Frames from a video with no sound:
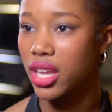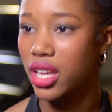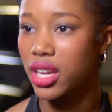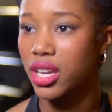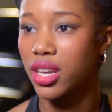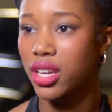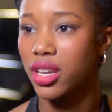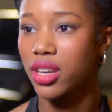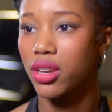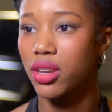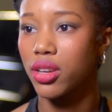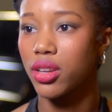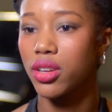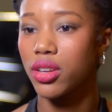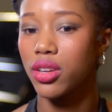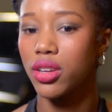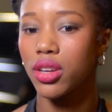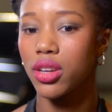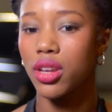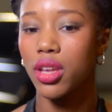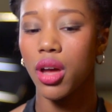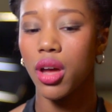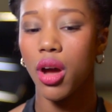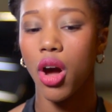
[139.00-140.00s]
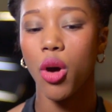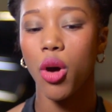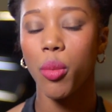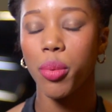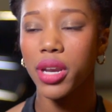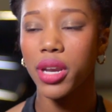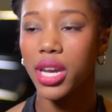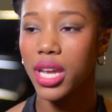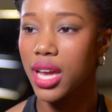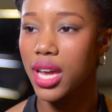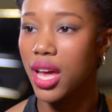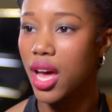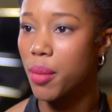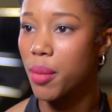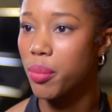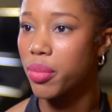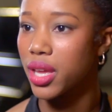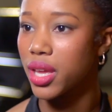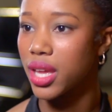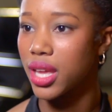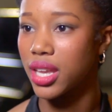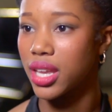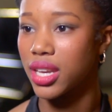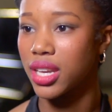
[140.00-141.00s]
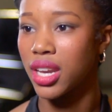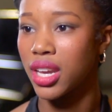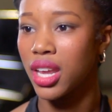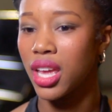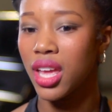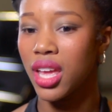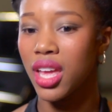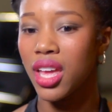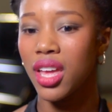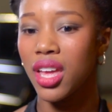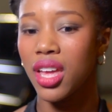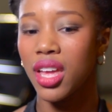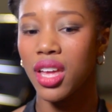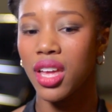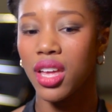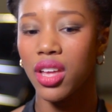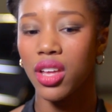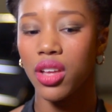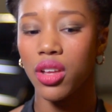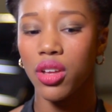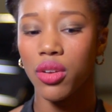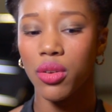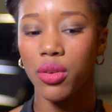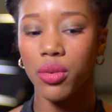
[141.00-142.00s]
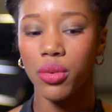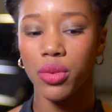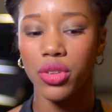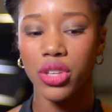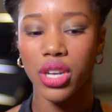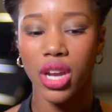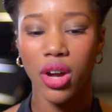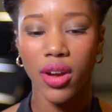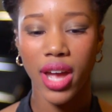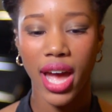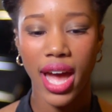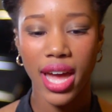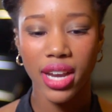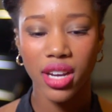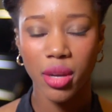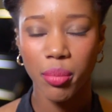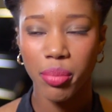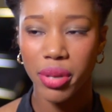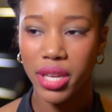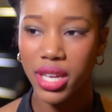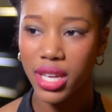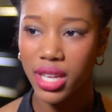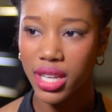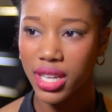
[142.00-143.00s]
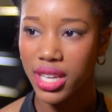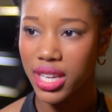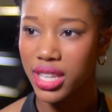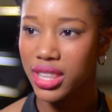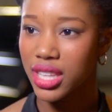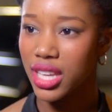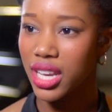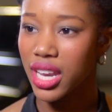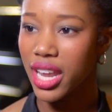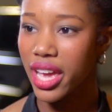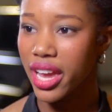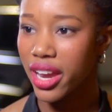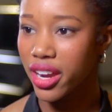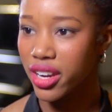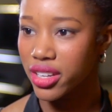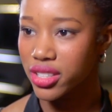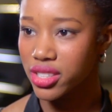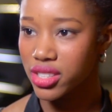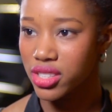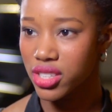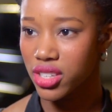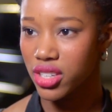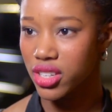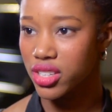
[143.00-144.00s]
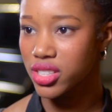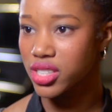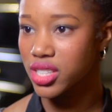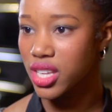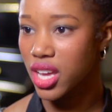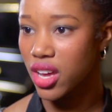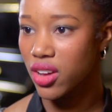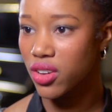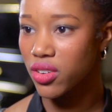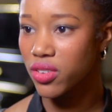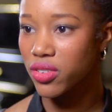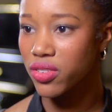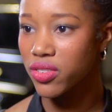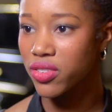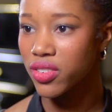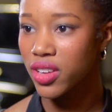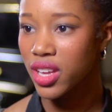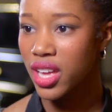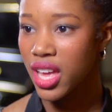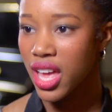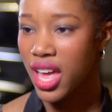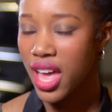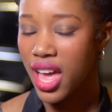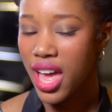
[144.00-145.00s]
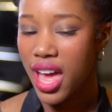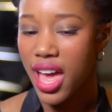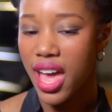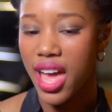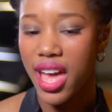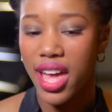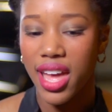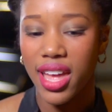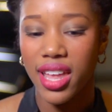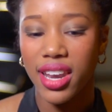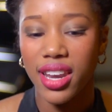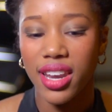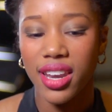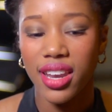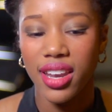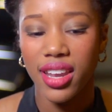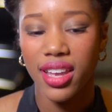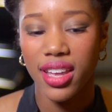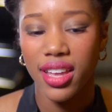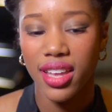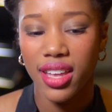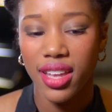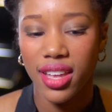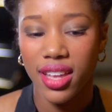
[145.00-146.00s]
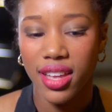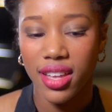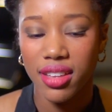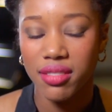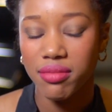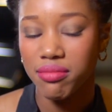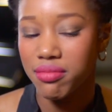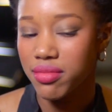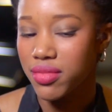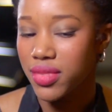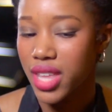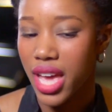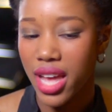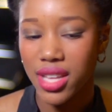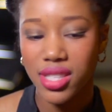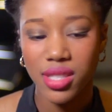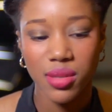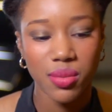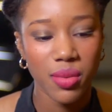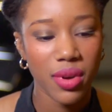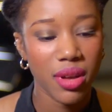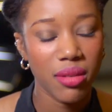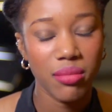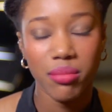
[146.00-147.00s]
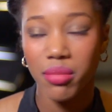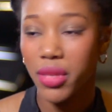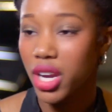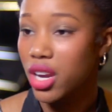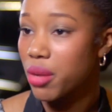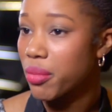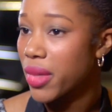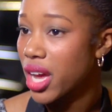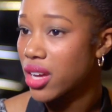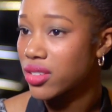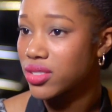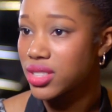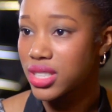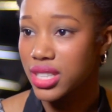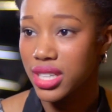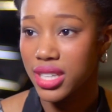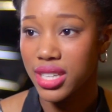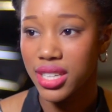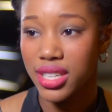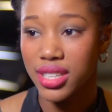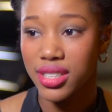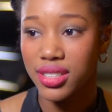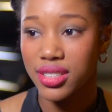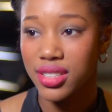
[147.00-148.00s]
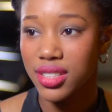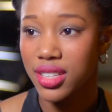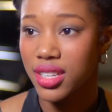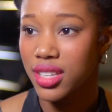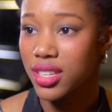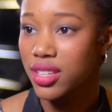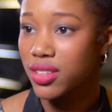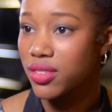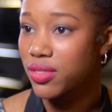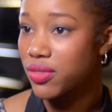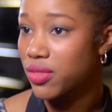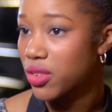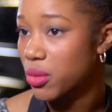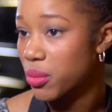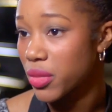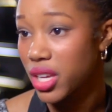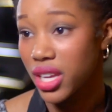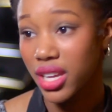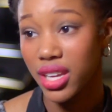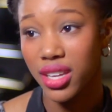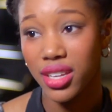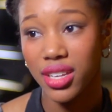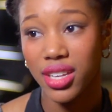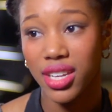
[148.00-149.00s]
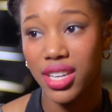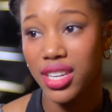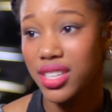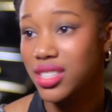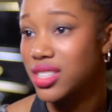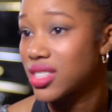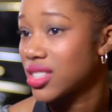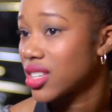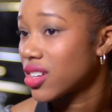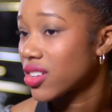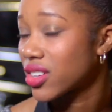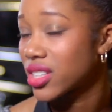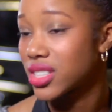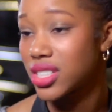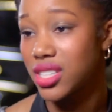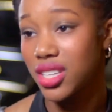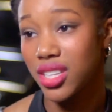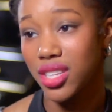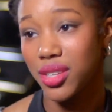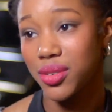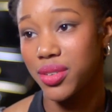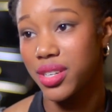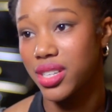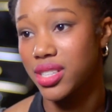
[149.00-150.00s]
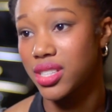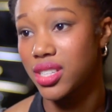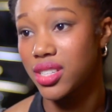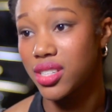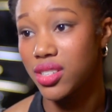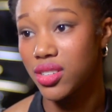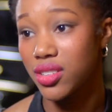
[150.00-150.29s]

and opening up and you know, kind of peeling the layers to yourself. And that's what Marymount did for me, and it's still continuing to